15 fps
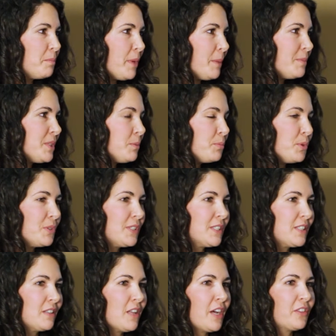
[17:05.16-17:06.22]
bumps and
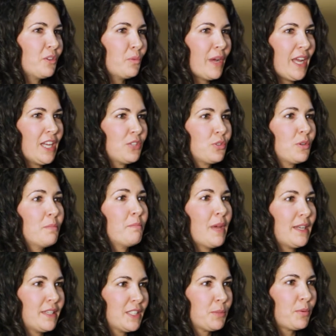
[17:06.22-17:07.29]
bruises along the way,
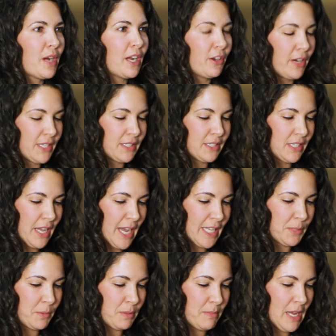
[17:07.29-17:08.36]
tremendous progress
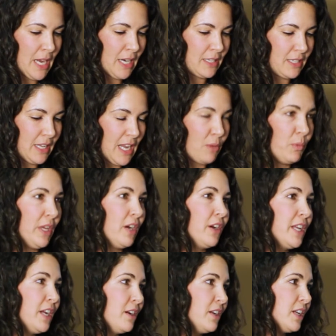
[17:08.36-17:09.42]
has been made, and we are
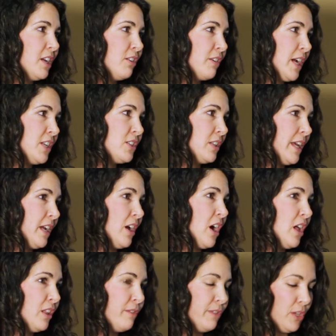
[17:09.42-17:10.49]
here to congratulate
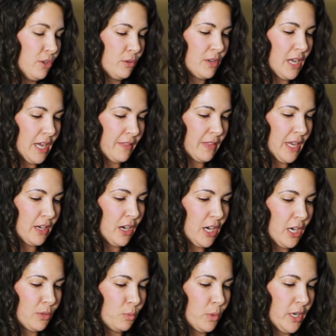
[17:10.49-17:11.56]
all of you on that
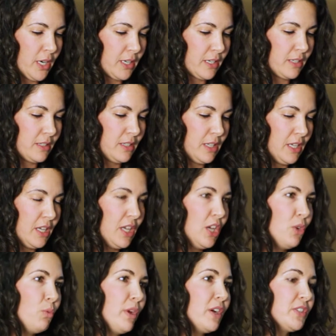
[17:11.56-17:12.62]
hard work.
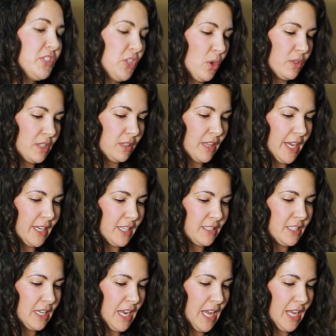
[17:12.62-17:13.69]
We are so delighted
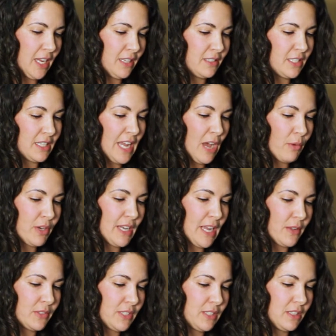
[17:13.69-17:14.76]
today to now
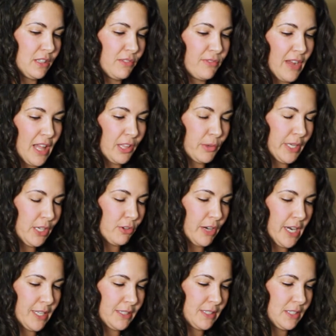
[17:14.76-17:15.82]
announce the following
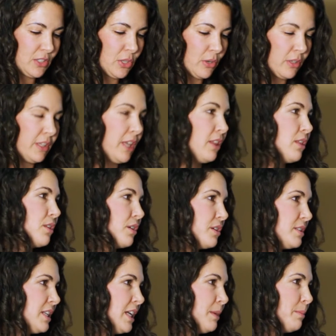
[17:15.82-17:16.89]
grants totaling
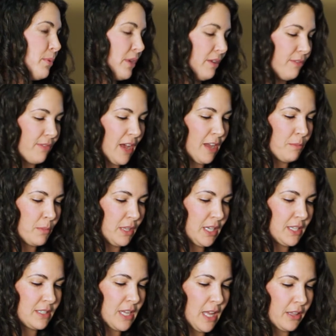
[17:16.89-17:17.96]
$13.5
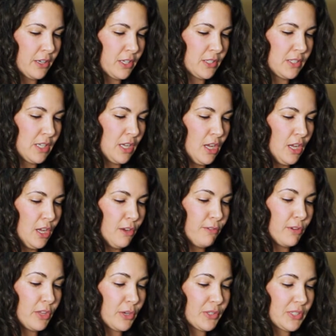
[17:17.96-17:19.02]
million
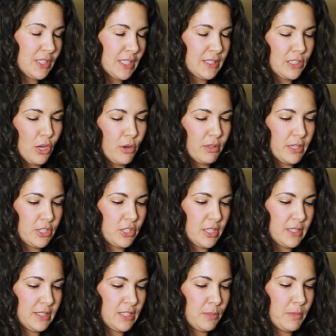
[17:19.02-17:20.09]
for those 6
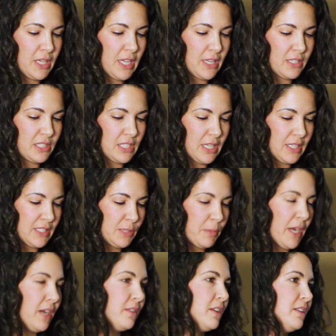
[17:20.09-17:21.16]
coalitions to begin to
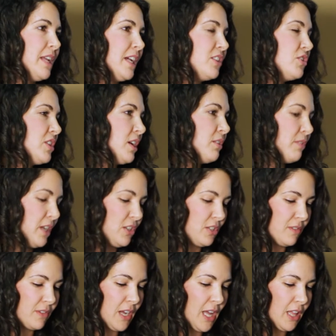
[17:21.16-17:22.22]
inspire the next
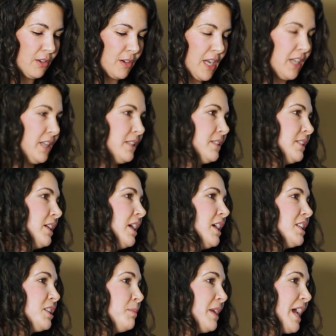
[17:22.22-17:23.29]
generation of Coloradans
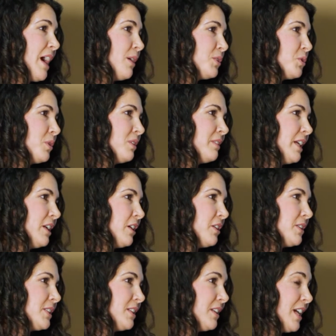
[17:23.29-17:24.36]
to be outdoor
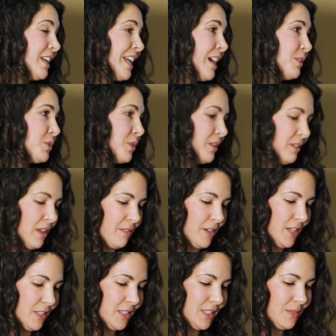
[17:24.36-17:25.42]
leaders and outdoor
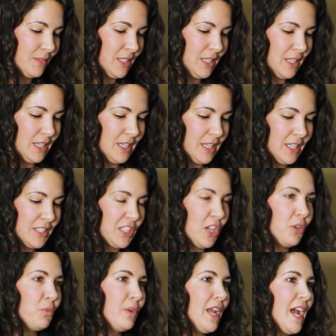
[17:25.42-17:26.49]
lovers.
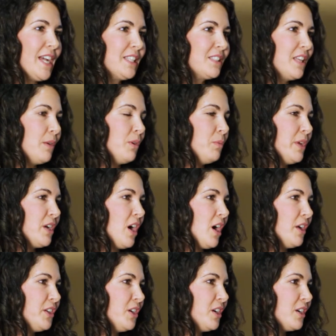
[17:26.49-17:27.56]
So we ask that when we
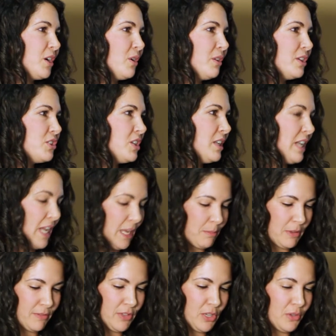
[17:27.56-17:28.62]
call your coalition
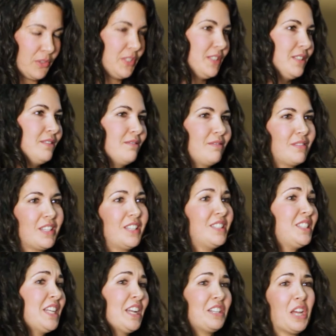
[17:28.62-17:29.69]
name, if you can
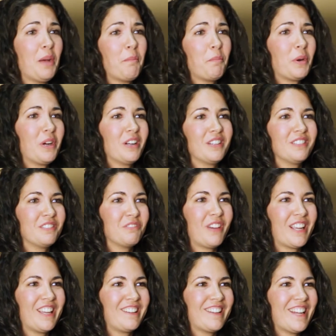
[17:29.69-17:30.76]
stand up or
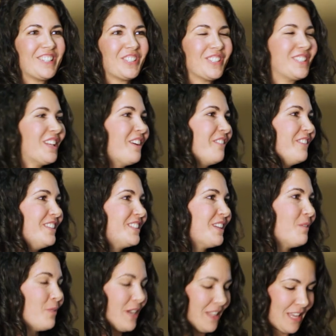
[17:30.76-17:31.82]
recognize yourself in
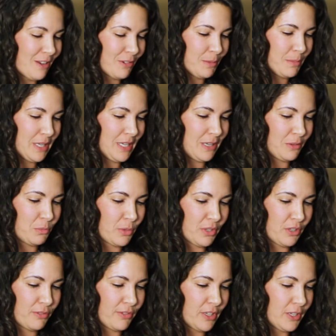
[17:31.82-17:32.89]
some way, that would be
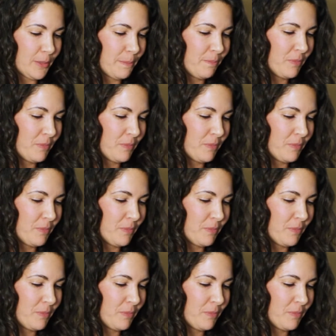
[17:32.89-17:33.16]
wonderful.